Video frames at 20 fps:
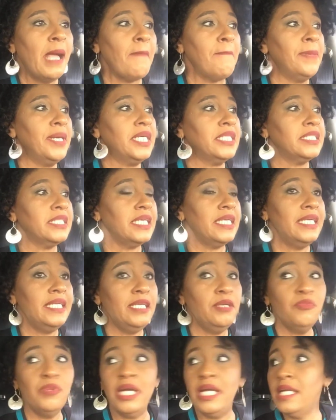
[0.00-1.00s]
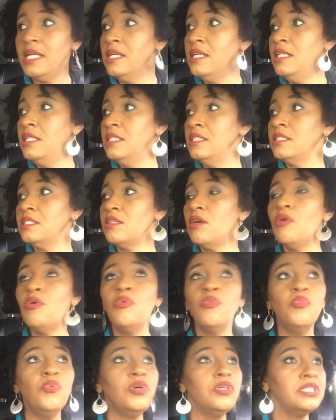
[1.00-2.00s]
But anyway, so
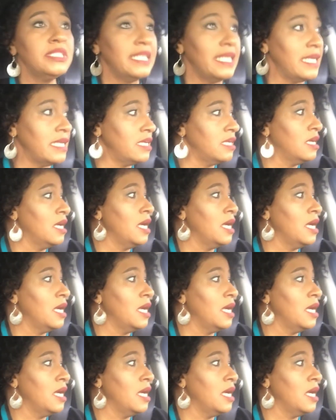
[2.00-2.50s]
we'll see.